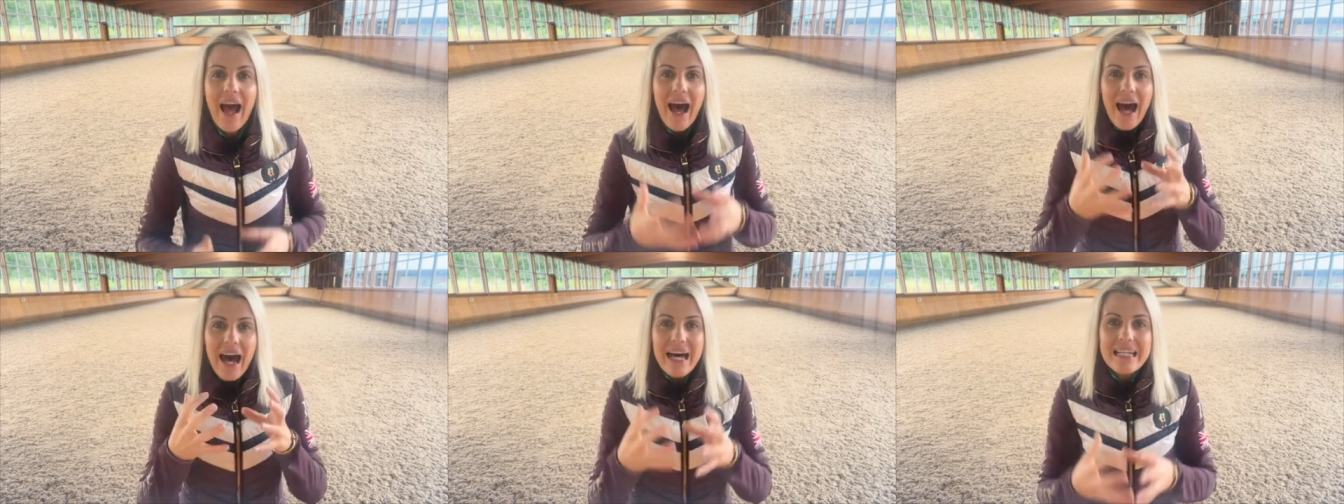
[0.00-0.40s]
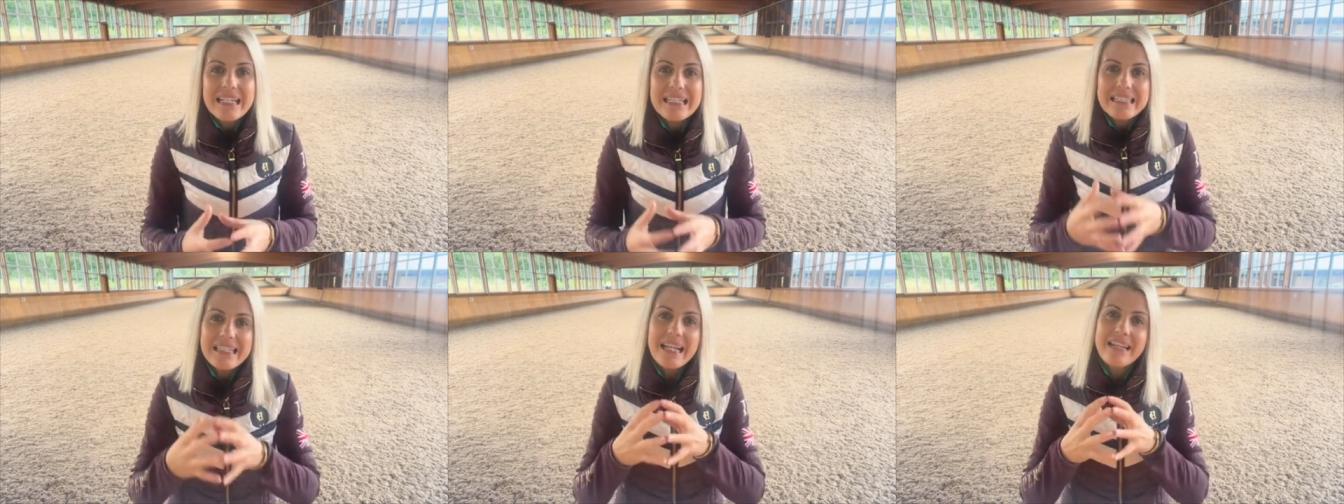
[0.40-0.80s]

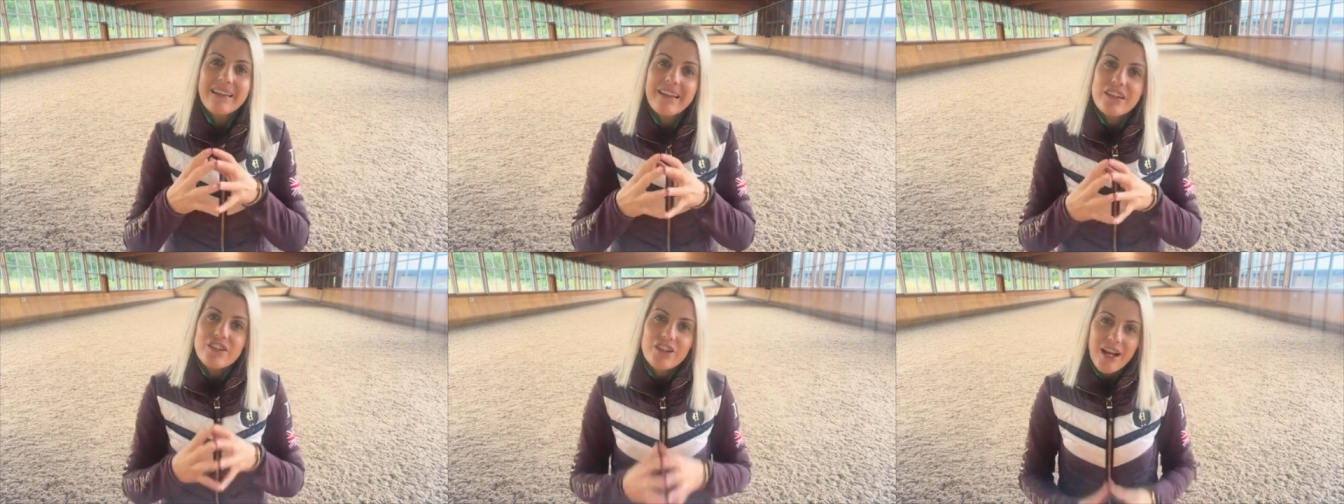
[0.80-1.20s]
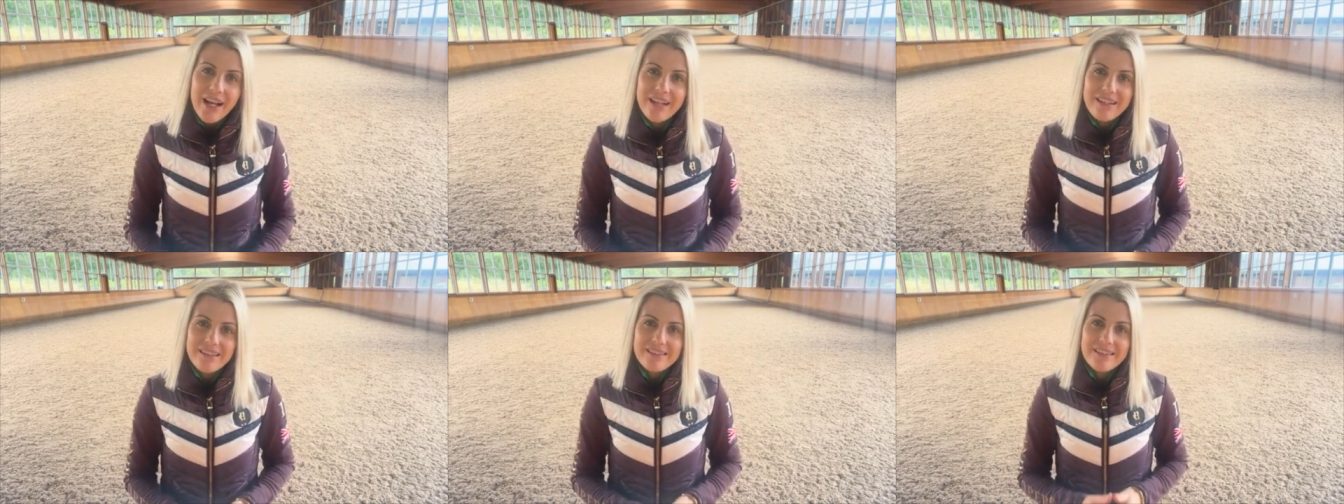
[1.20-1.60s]
Understanding that
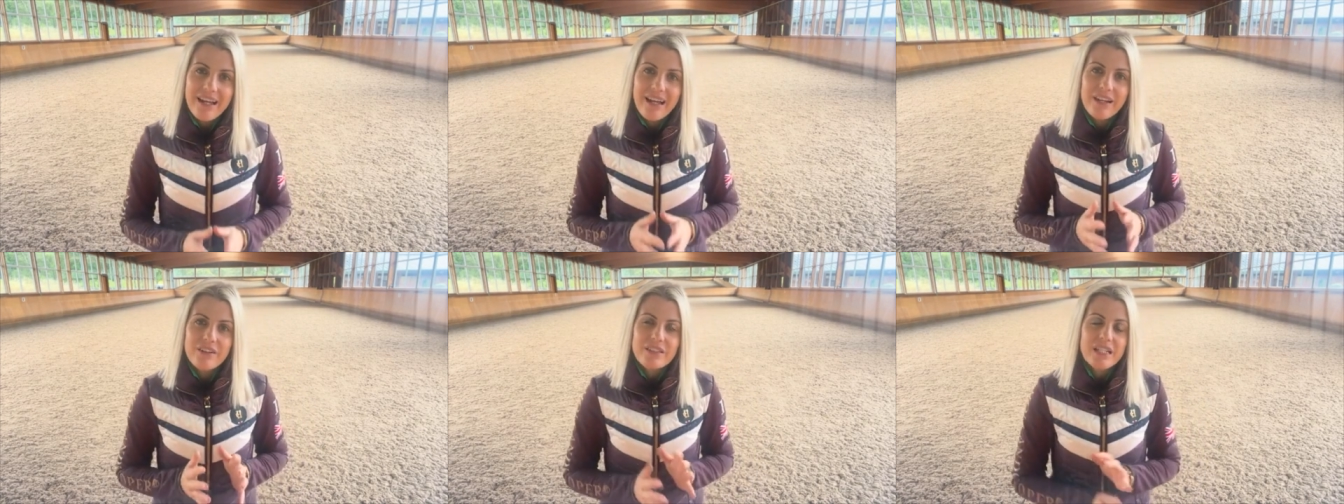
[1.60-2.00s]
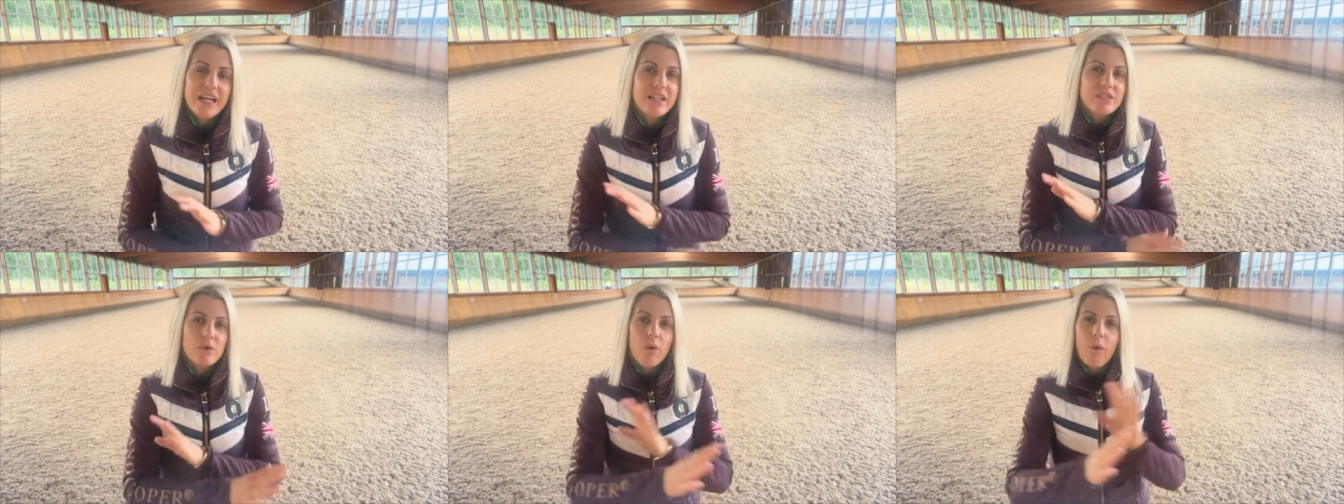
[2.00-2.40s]
training scale
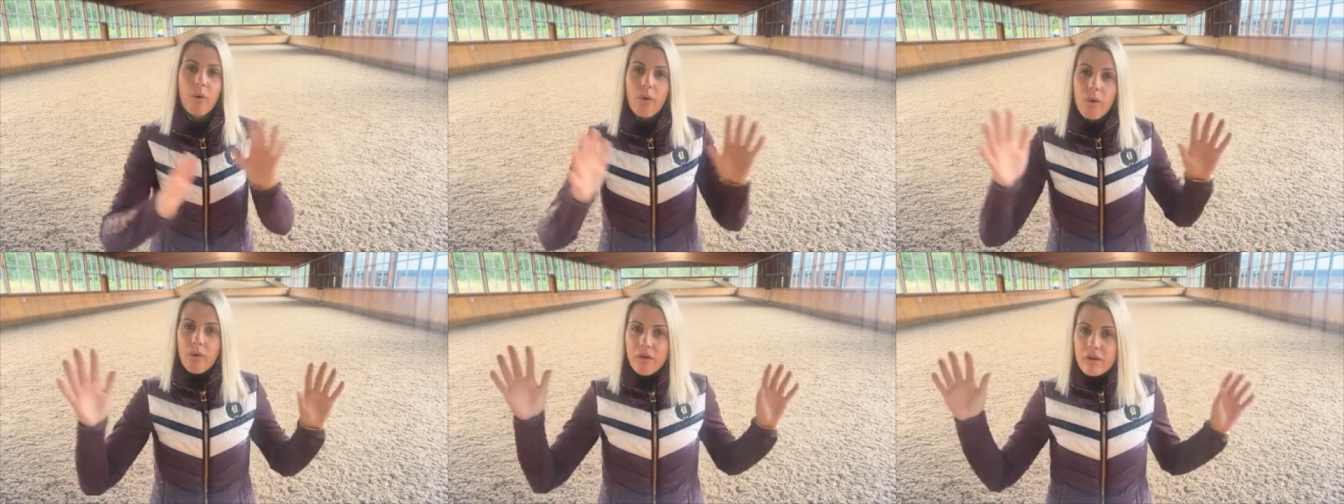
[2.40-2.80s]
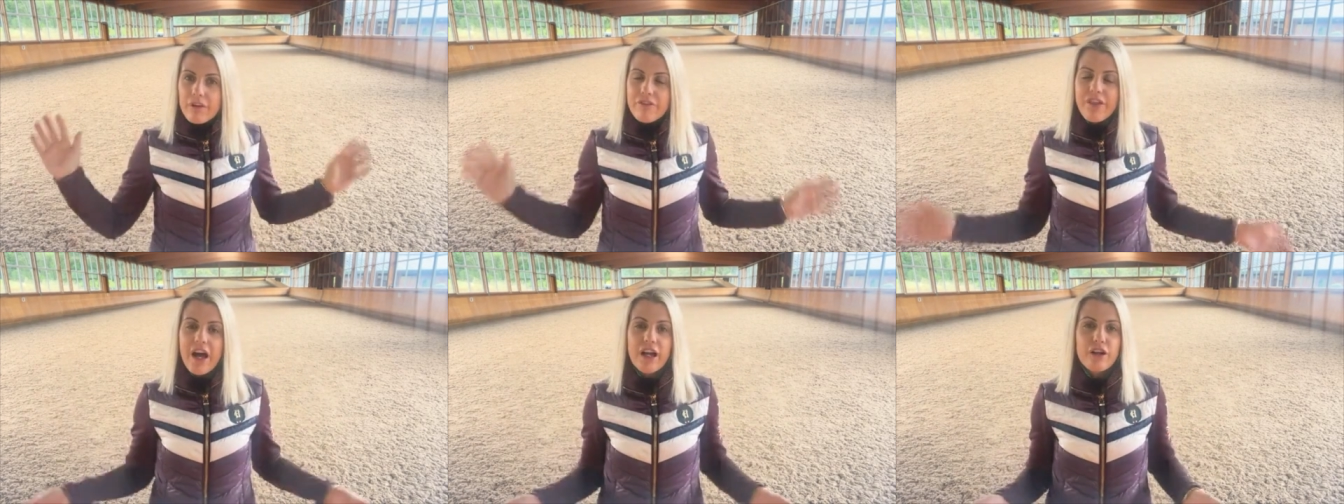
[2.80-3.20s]
takes all
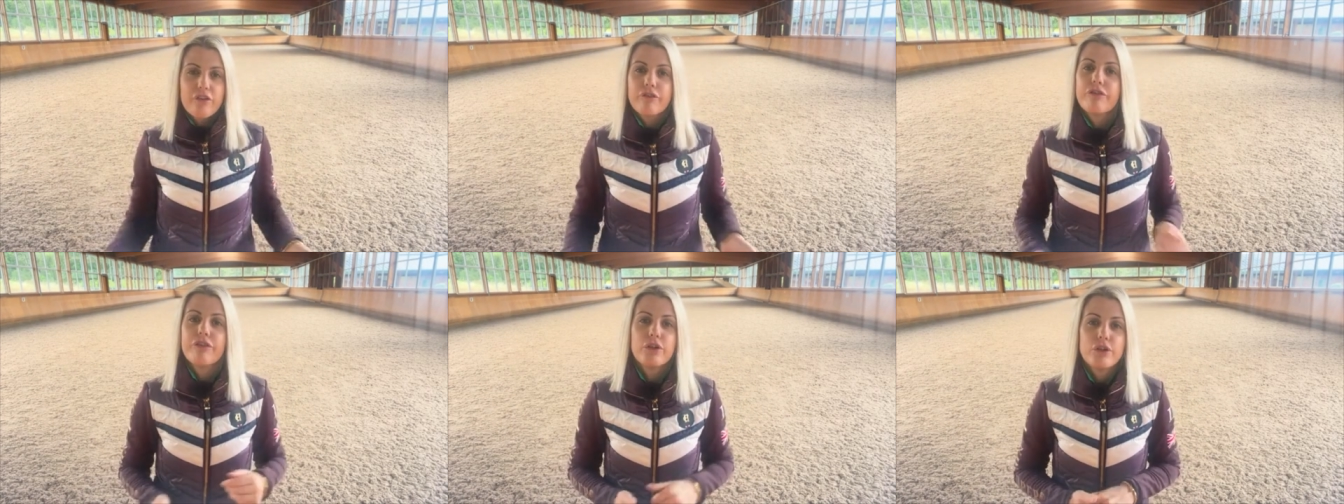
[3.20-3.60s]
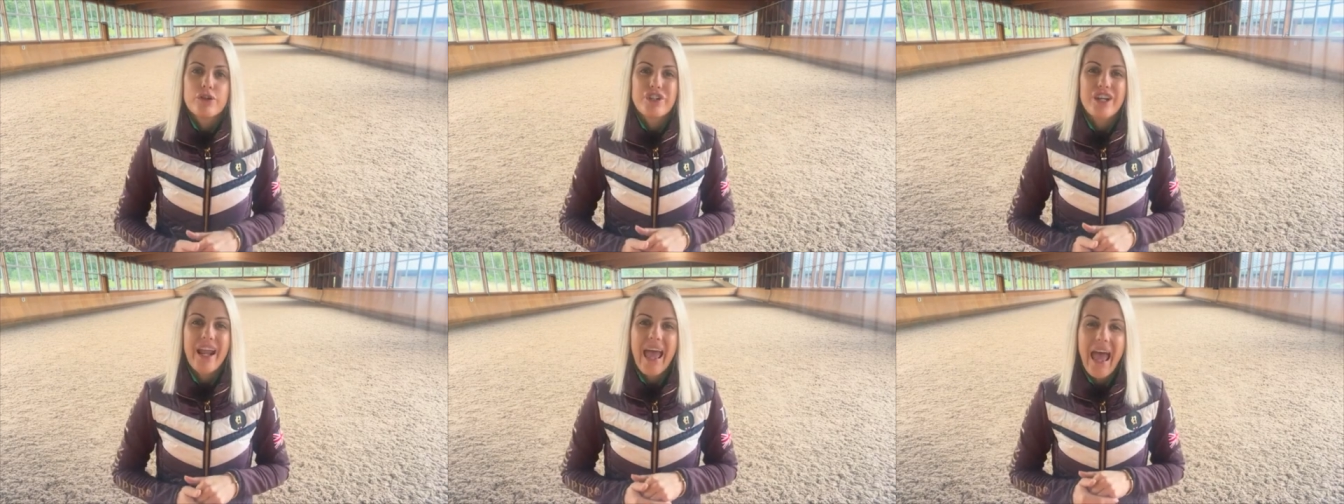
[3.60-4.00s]
of that
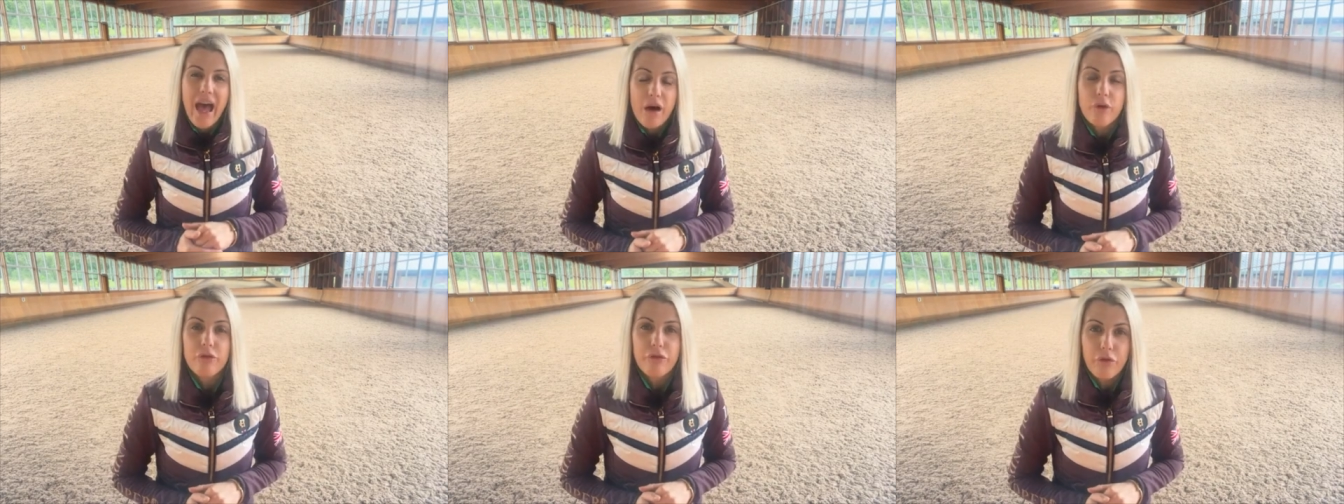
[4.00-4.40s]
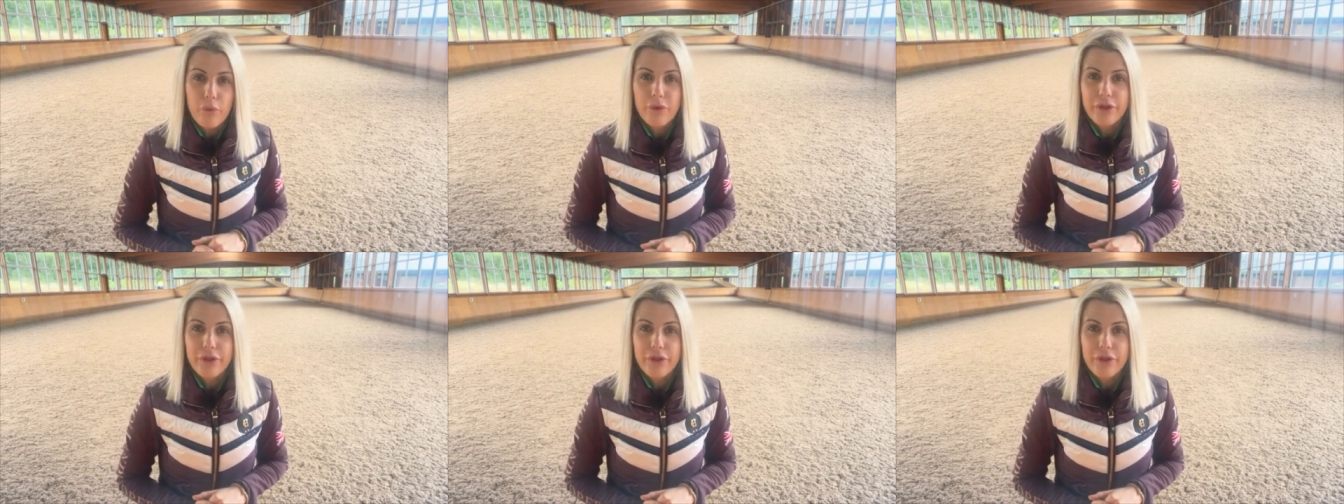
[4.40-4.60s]
confusion out for